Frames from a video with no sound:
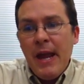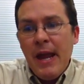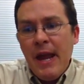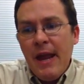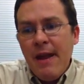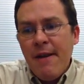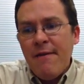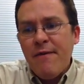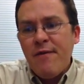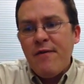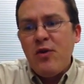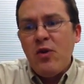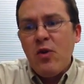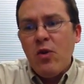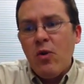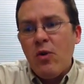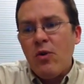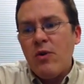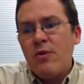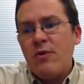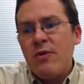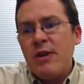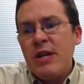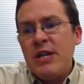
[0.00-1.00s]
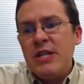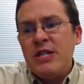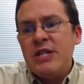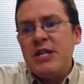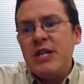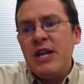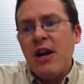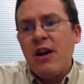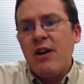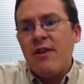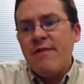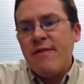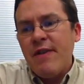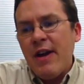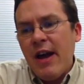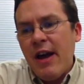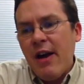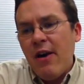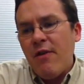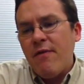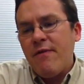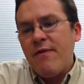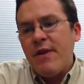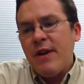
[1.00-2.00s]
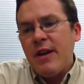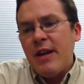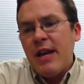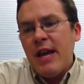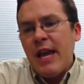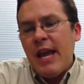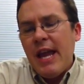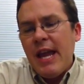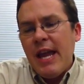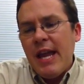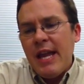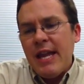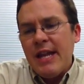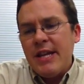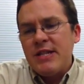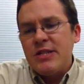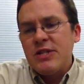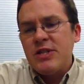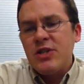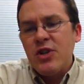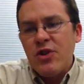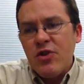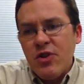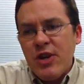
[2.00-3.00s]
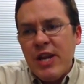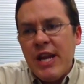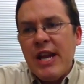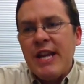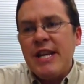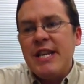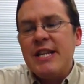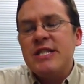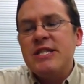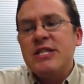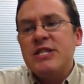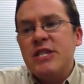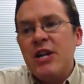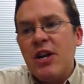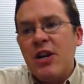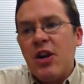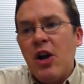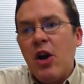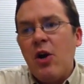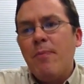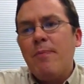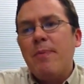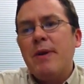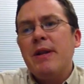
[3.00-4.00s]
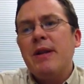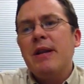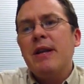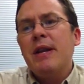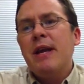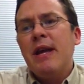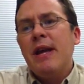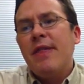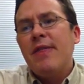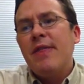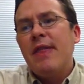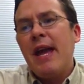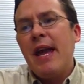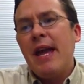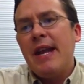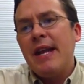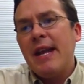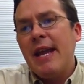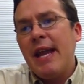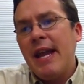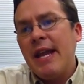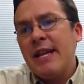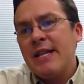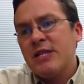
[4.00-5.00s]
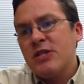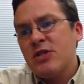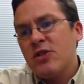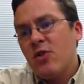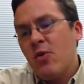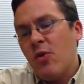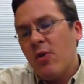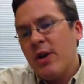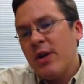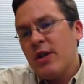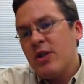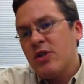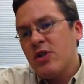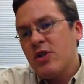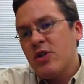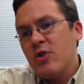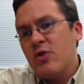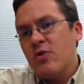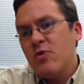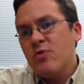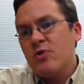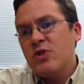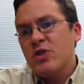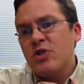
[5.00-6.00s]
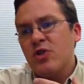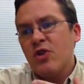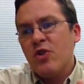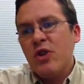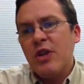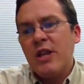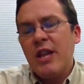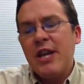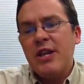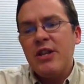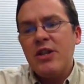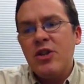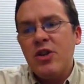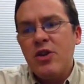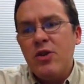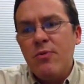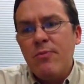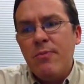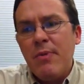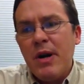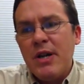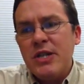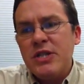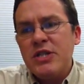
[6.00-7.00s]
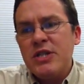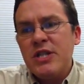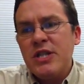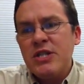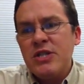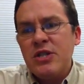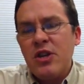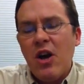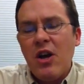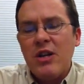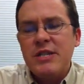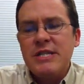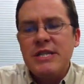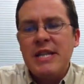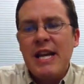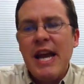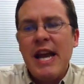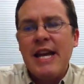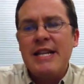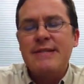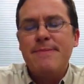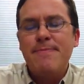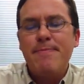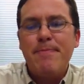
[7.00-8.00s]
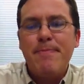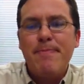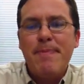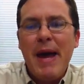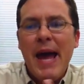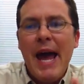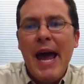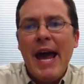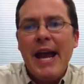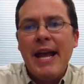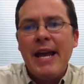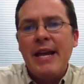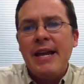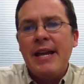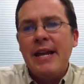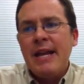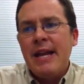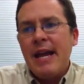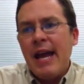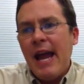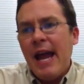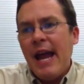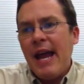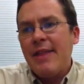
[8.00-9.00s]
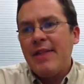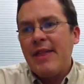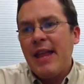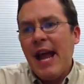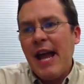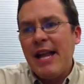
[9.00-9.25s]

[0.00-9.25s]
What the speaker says: if your EGR valve is dirty and it's stuck open, then it's going to circulate too much exhaust gas back, and